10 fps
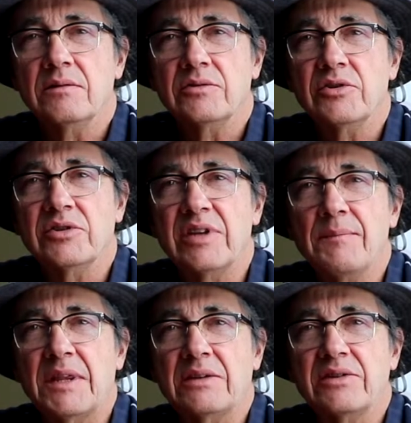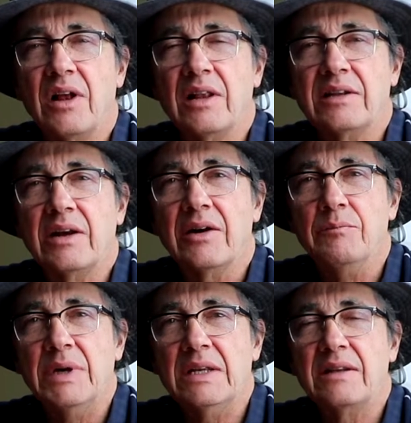So some of the solitary
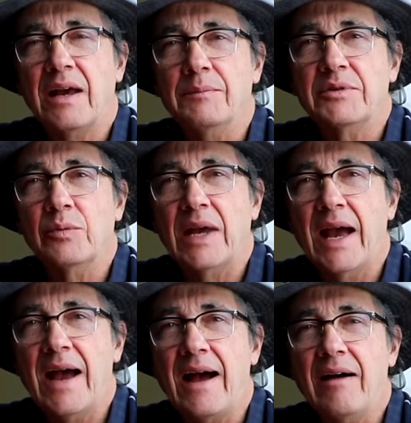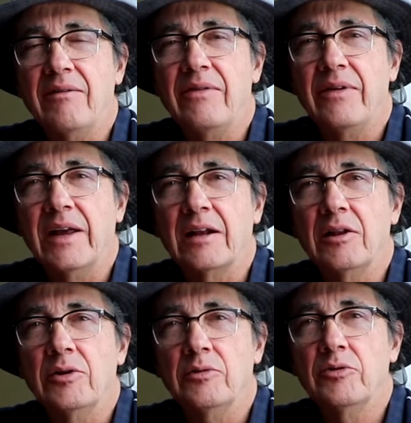bee types we have
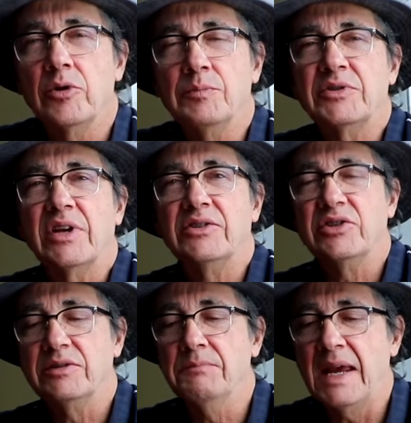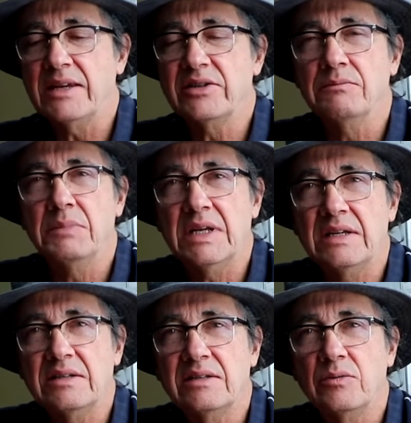include groups such as mason
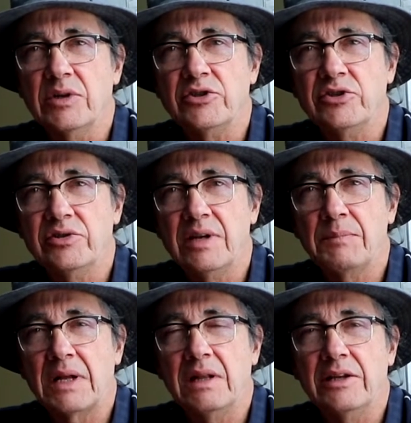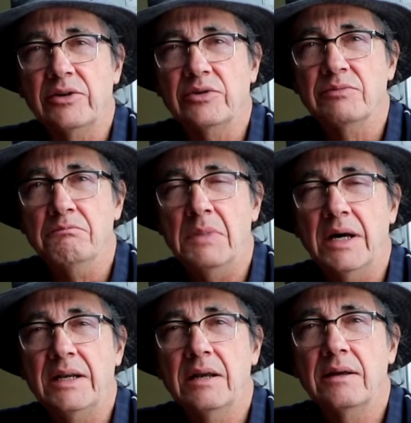bees, which typically use
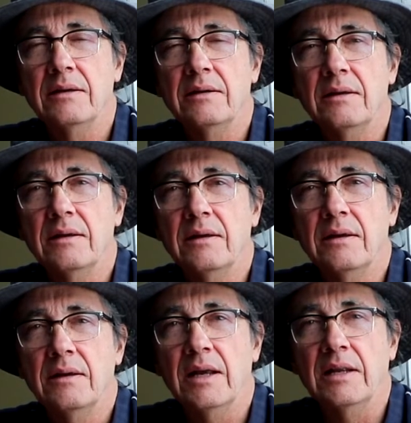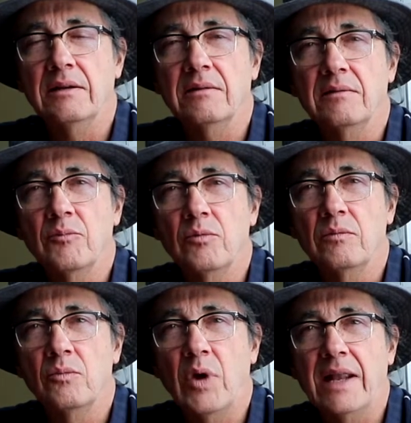mud and
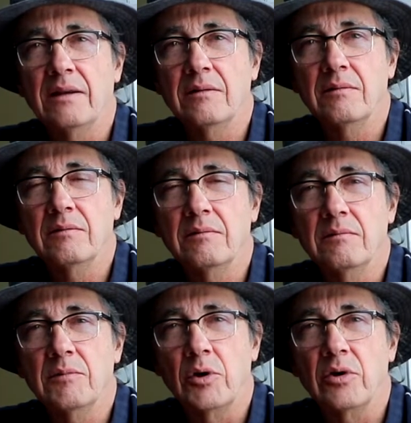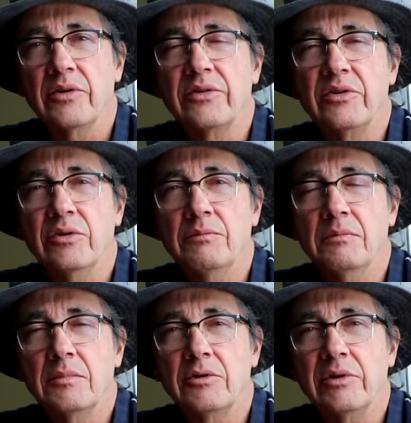wet earth
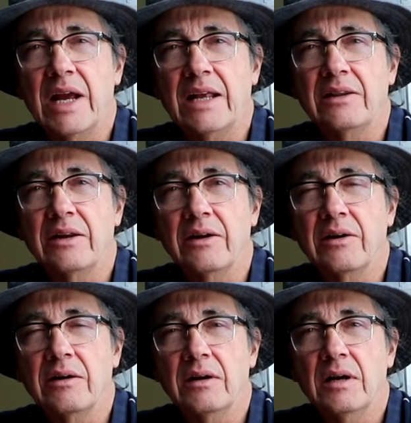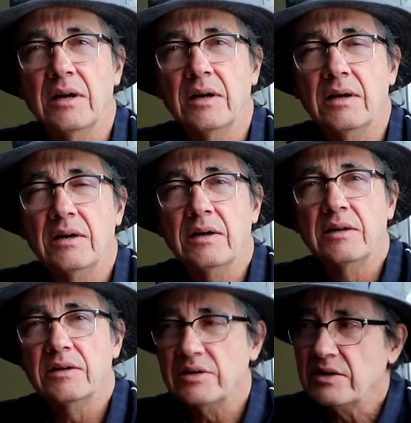to create their
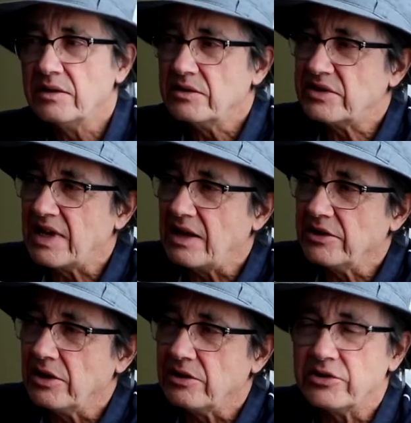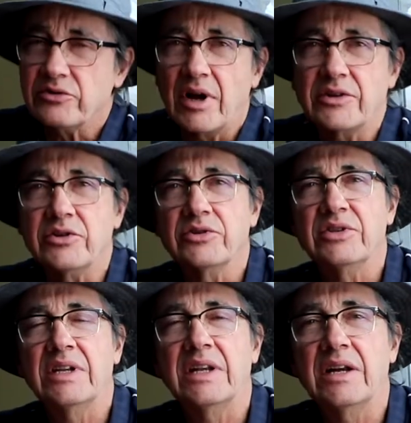cellular
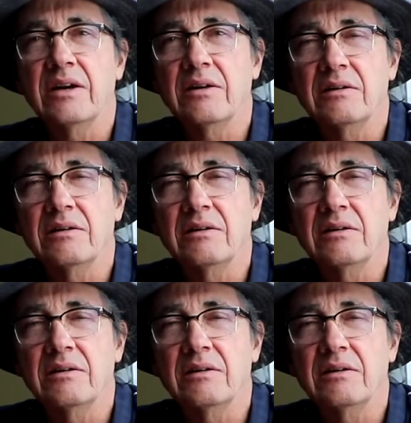structures in here.